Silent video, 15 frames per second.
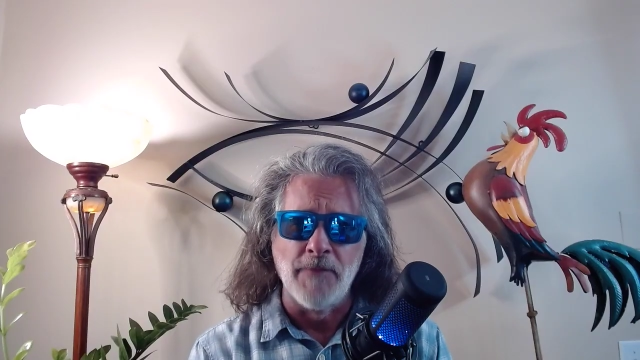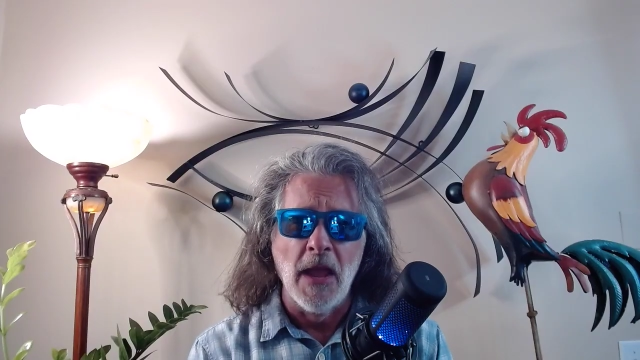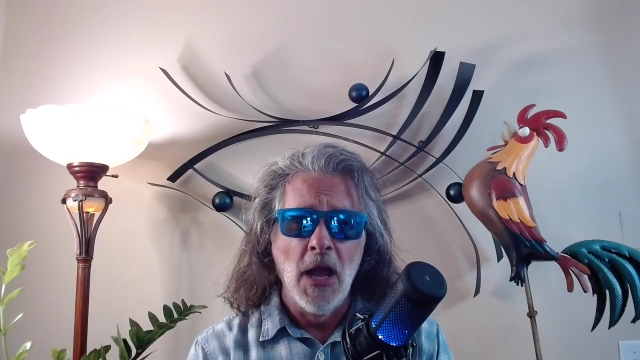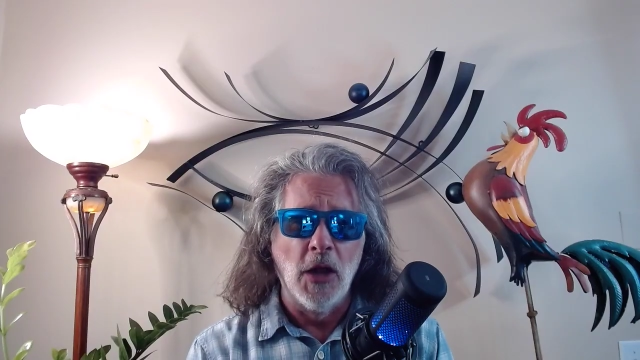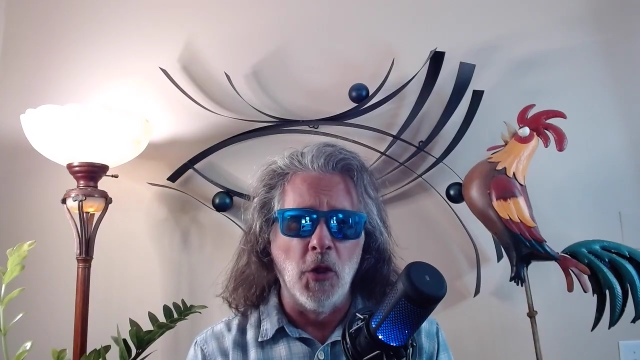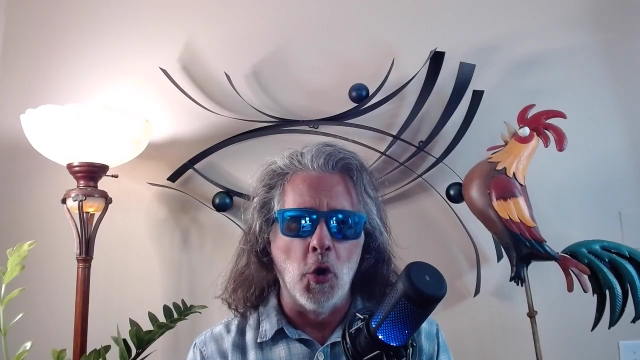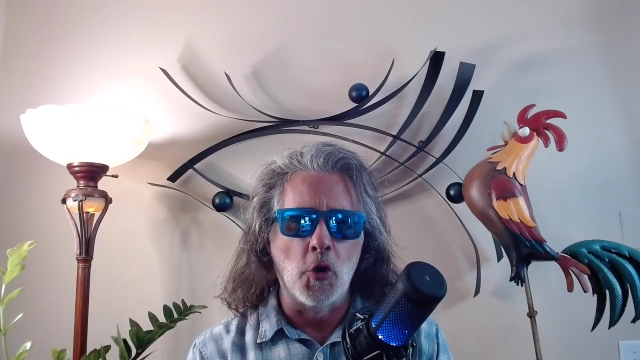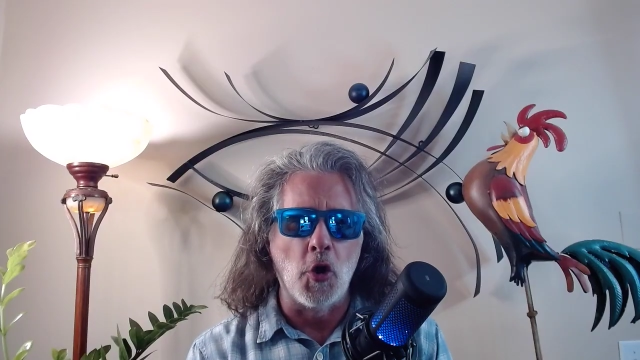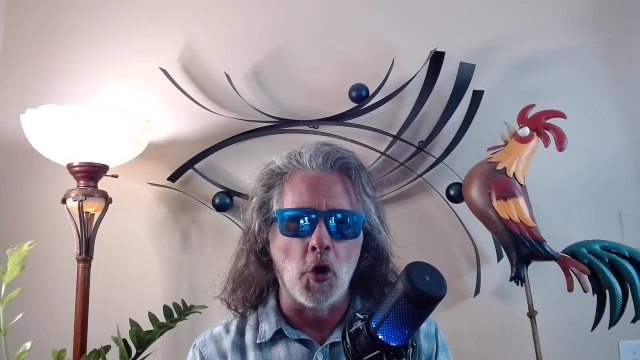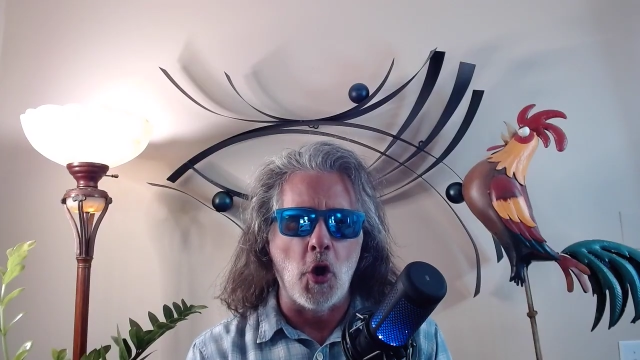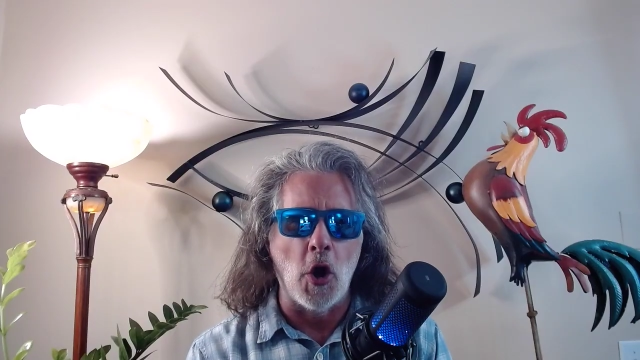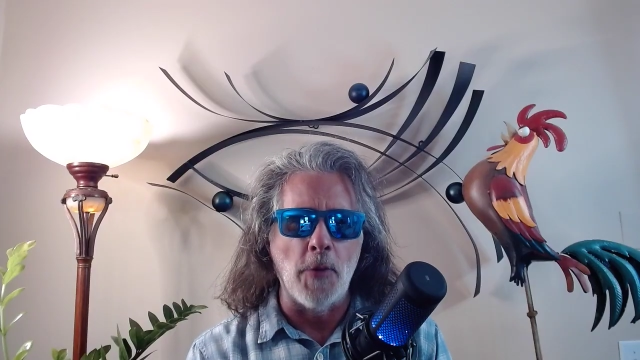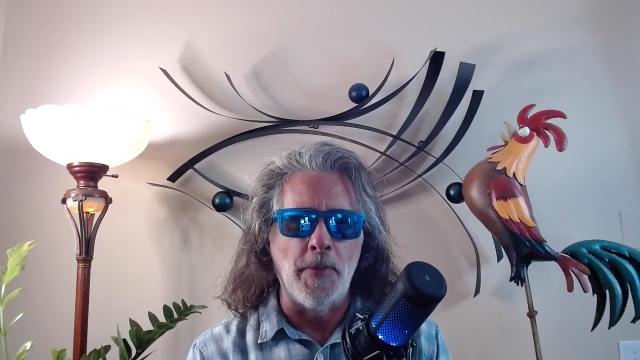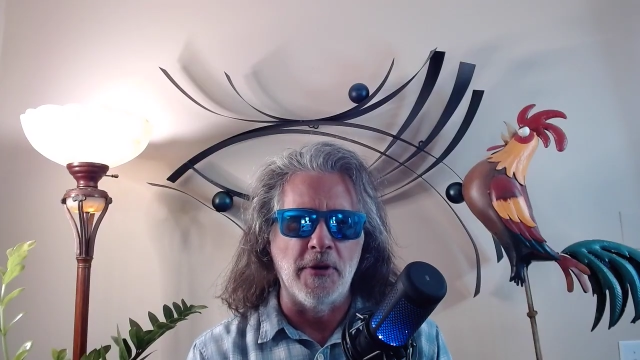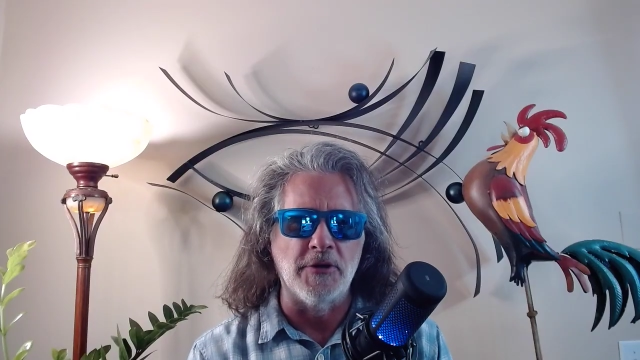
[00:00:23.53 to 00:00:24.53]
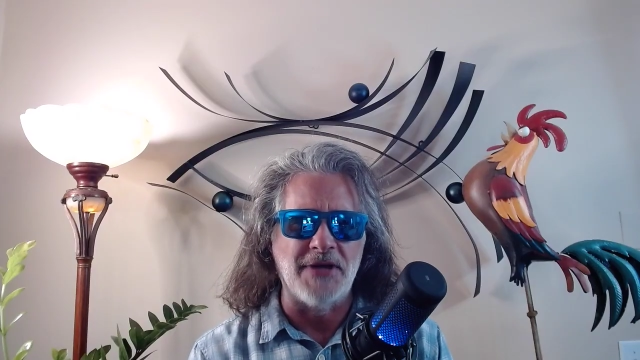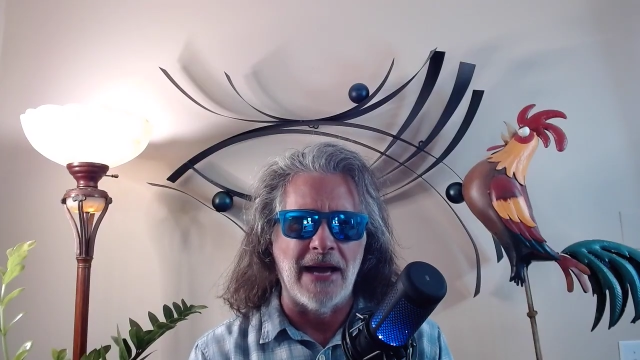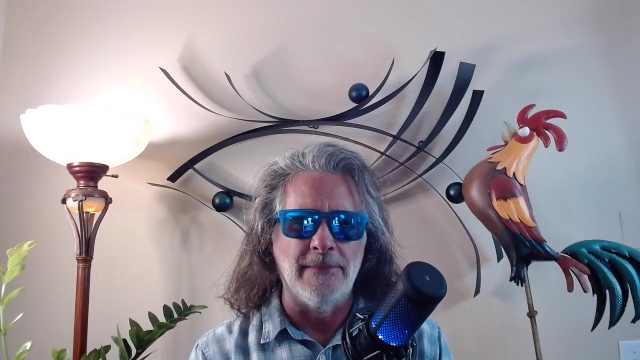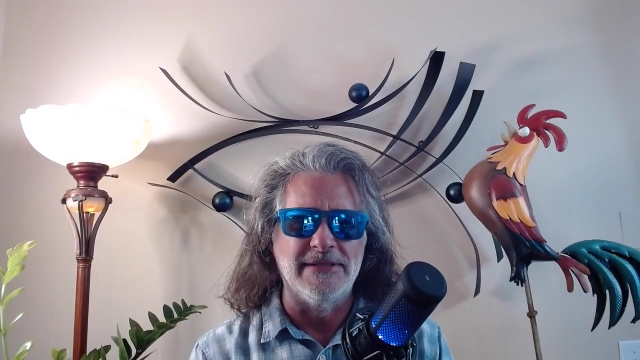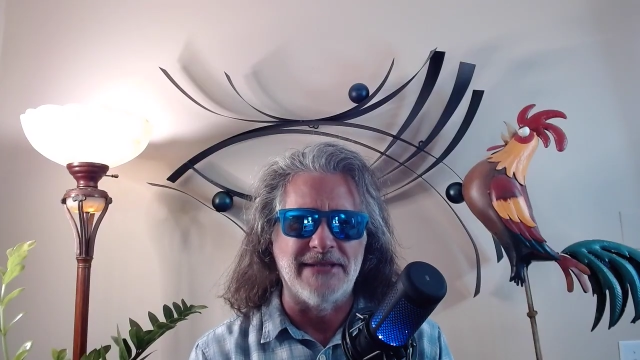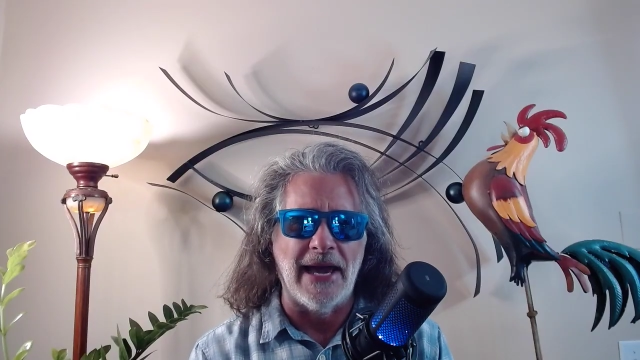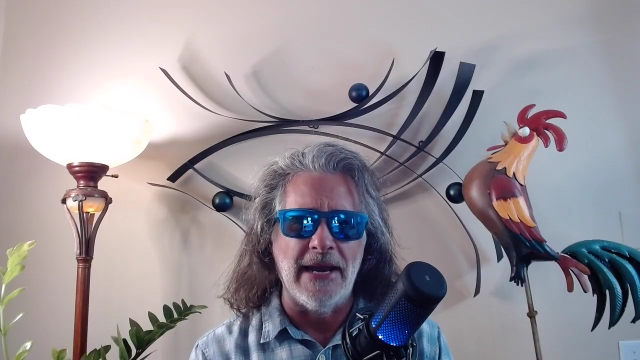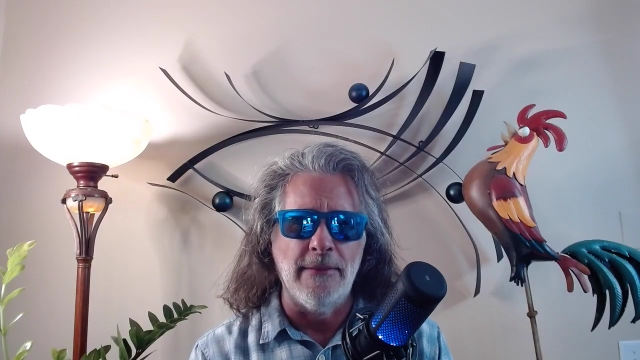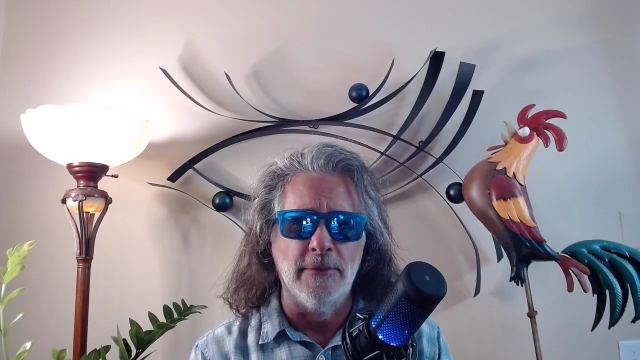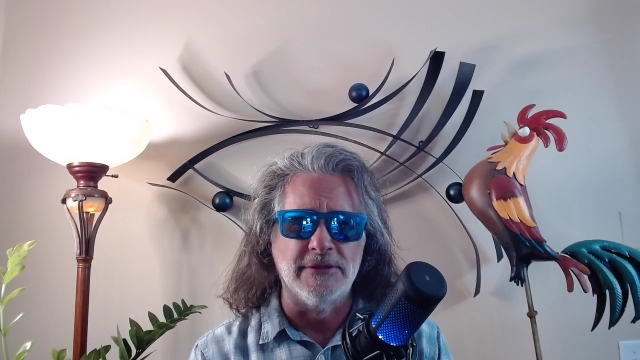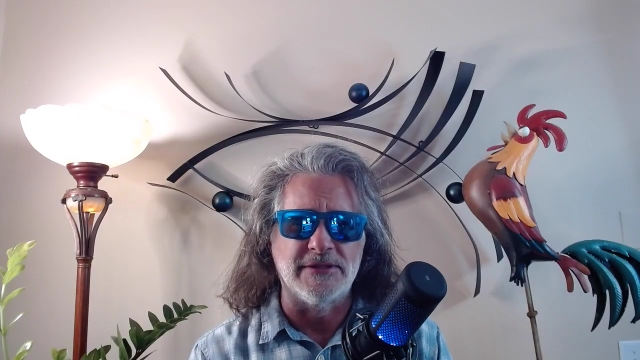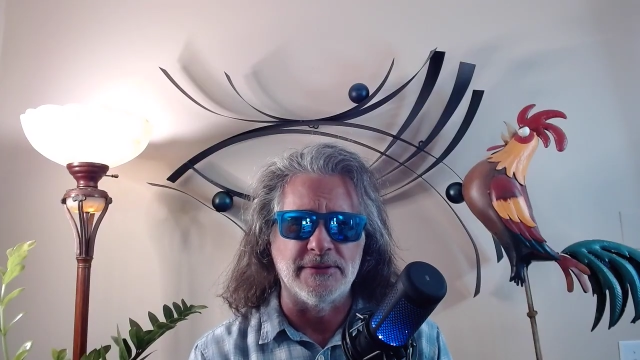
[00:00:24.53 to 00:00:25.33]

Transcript: Local carpenter Thomas Adamwitz